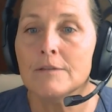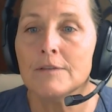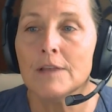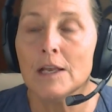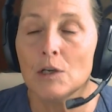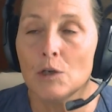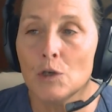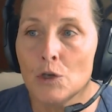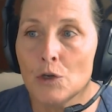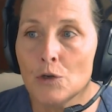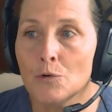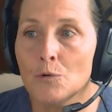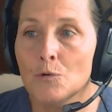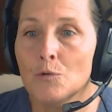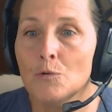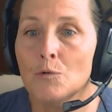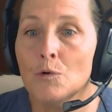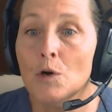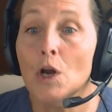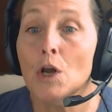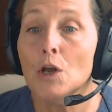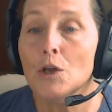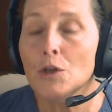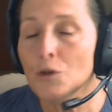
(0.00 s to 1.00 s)
that
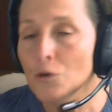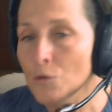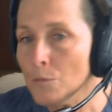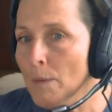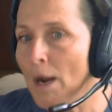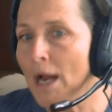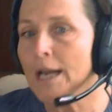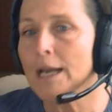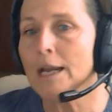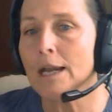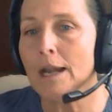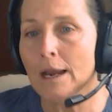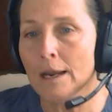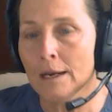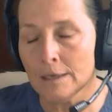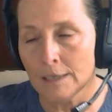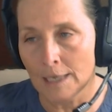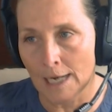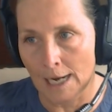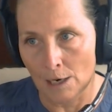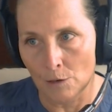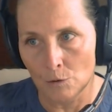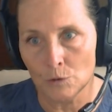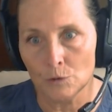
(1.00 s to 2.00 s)
you might
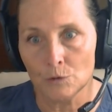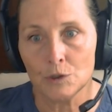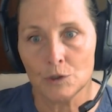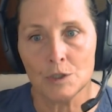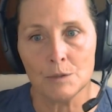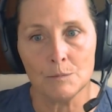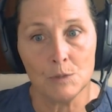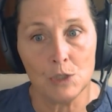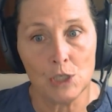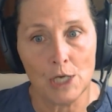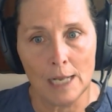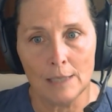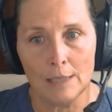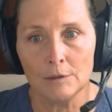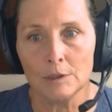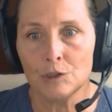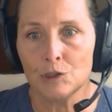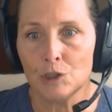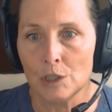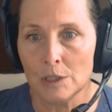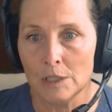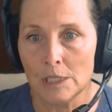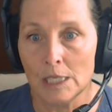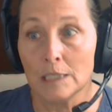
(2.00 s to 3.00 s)
encounter some
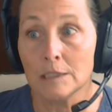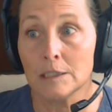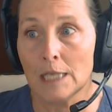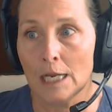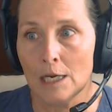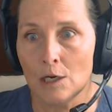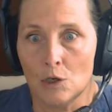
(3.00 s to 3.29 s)
challenging things,